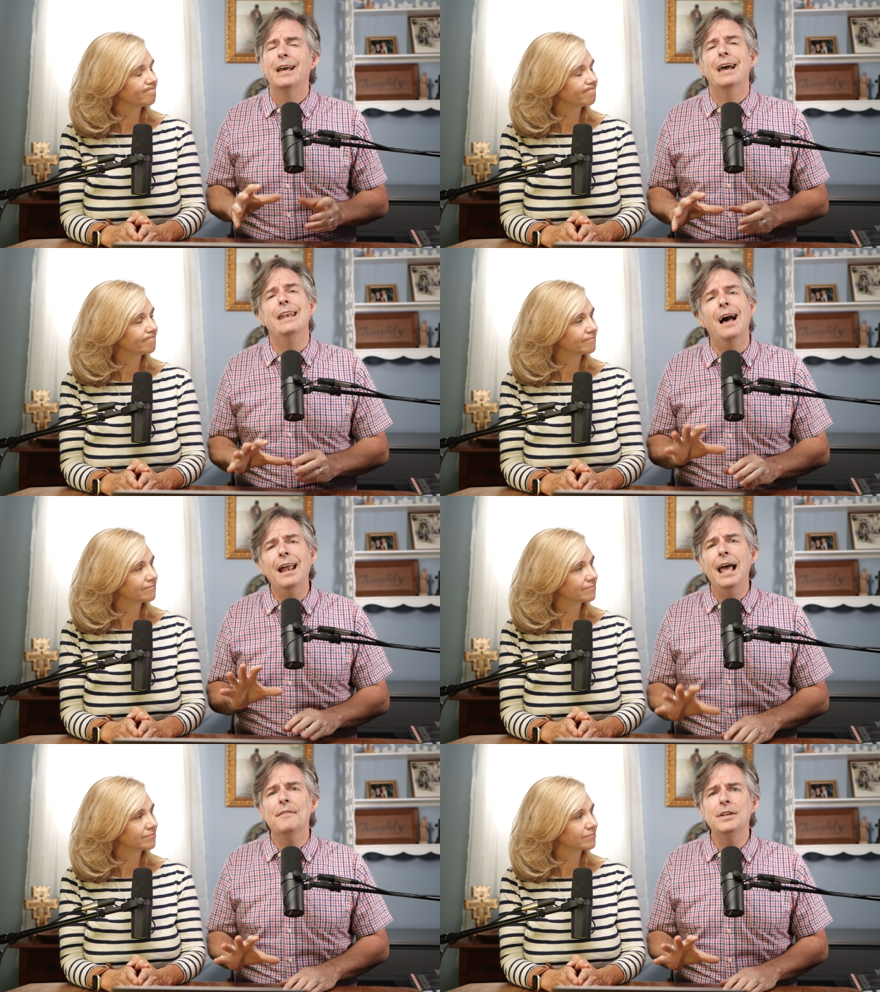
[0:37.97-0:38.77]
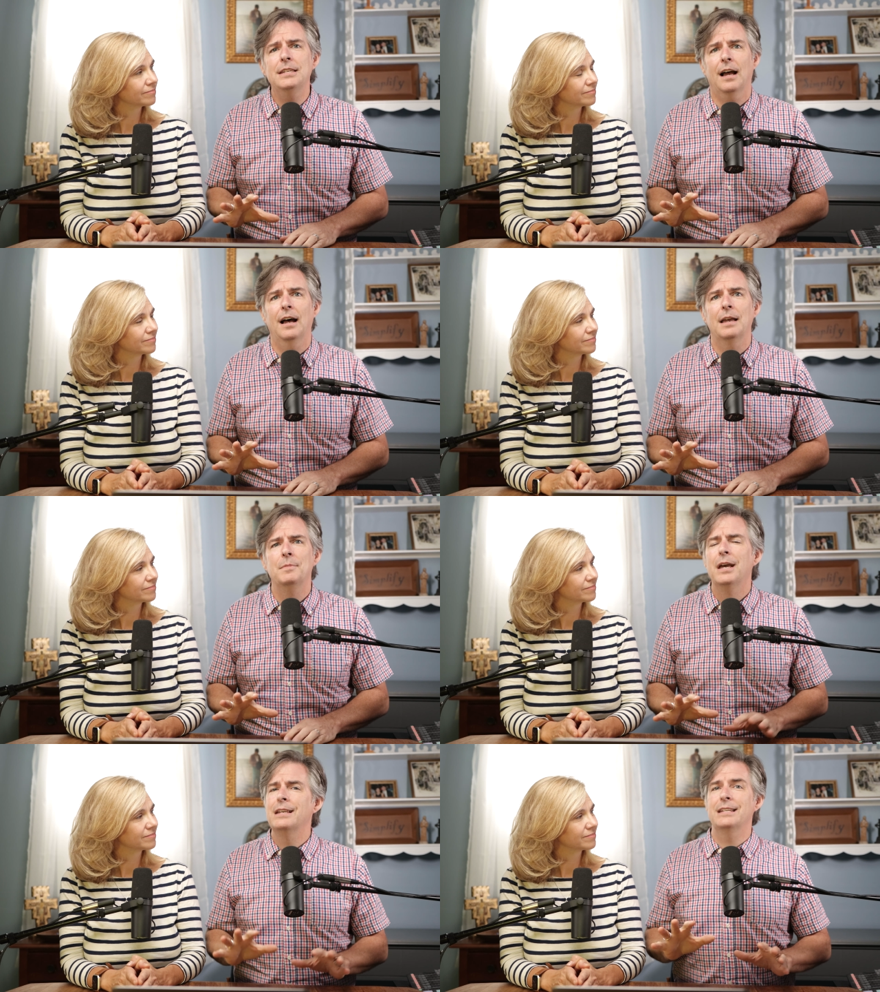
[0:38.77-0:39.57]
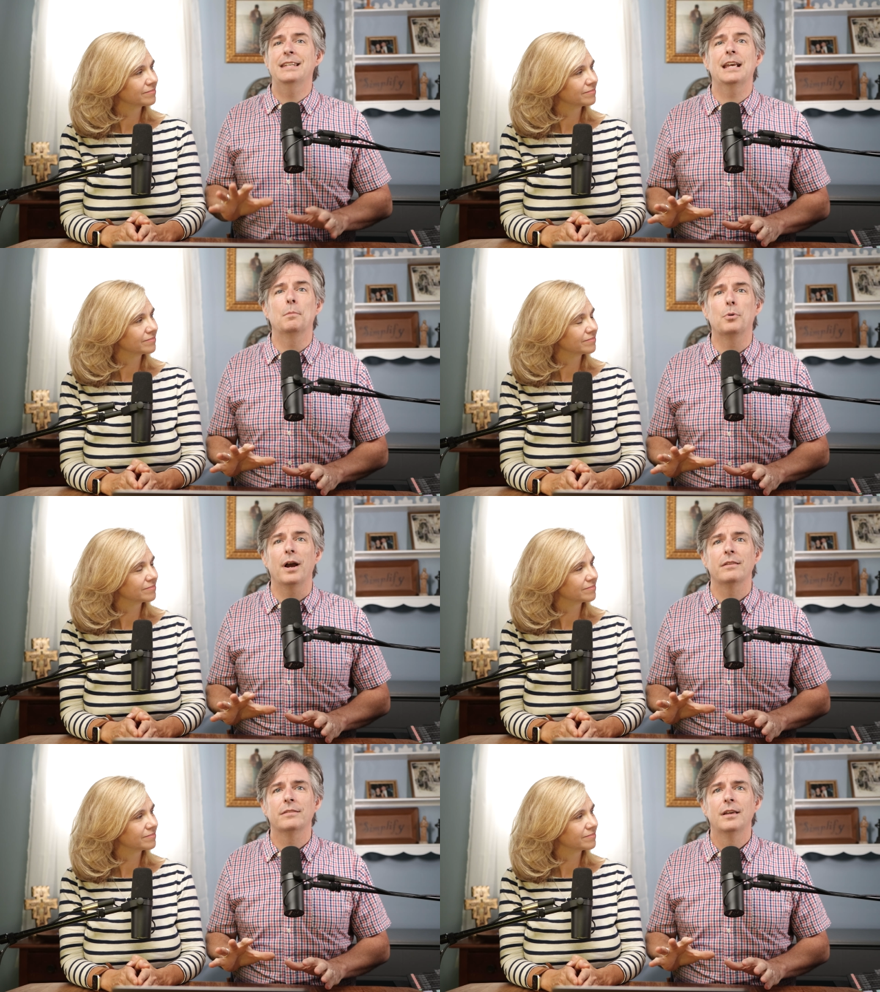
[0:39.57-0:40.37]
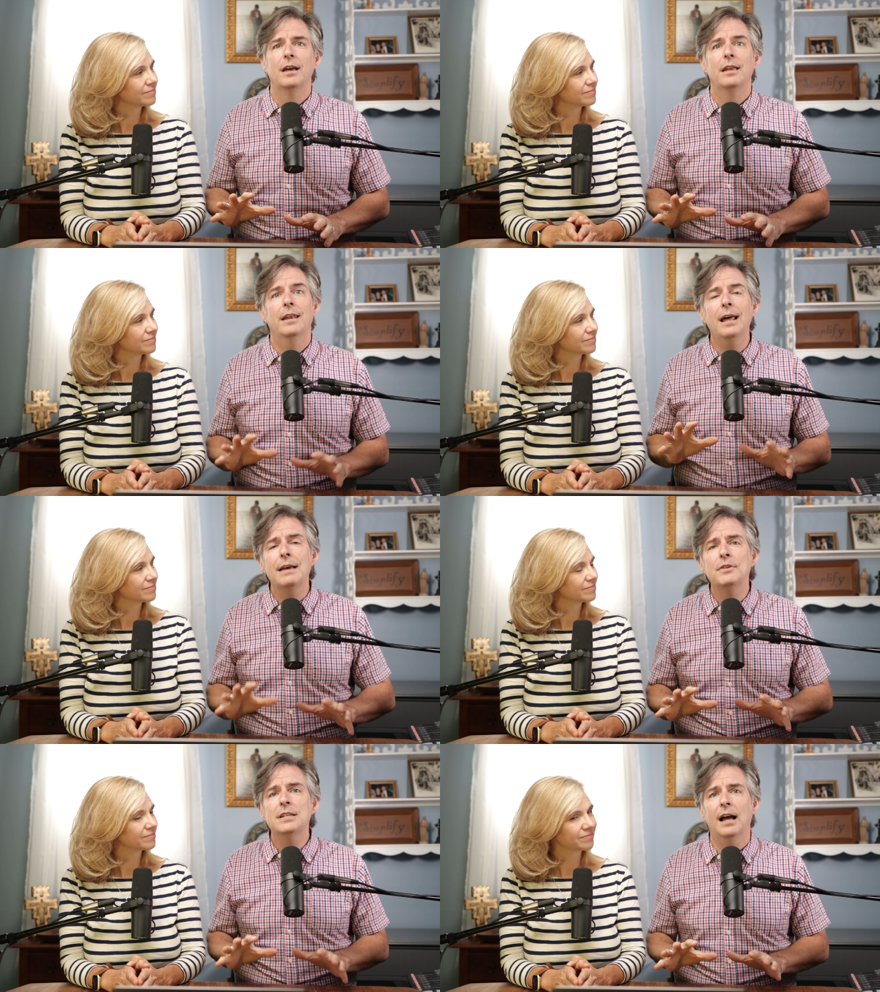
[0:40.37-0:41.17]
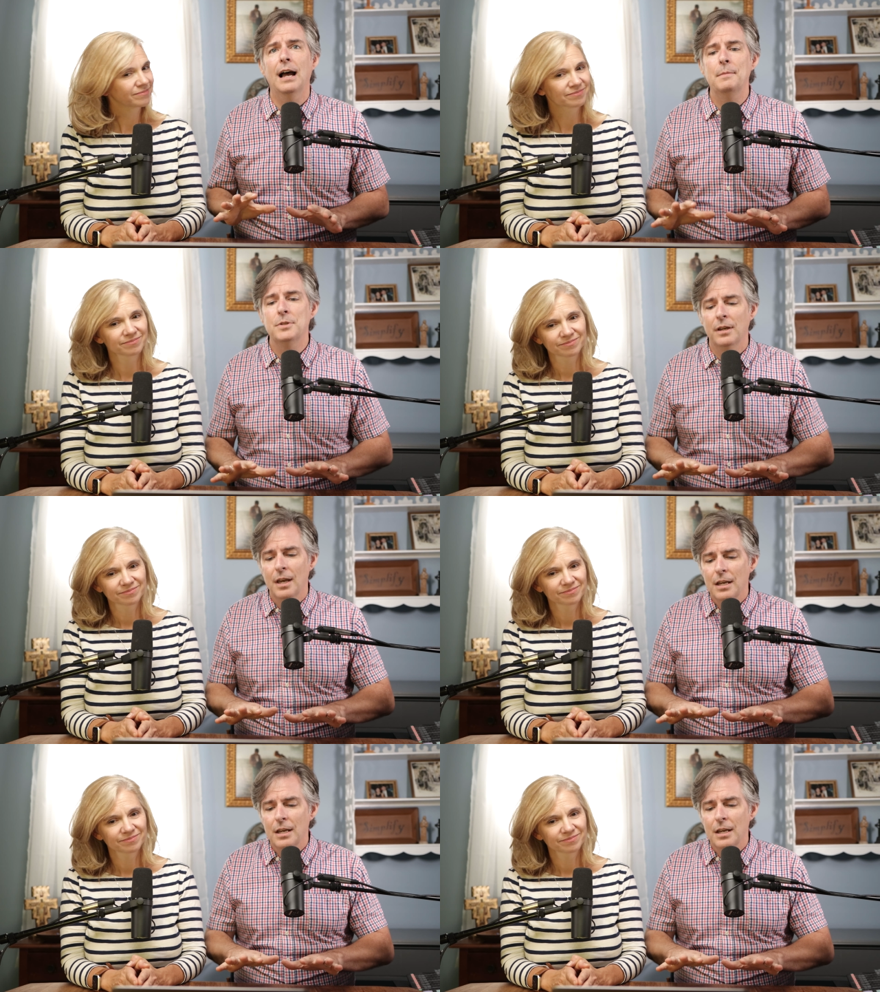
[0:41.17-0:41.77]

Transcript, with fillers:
Speaker 1: and not having time to take a breath not having time to,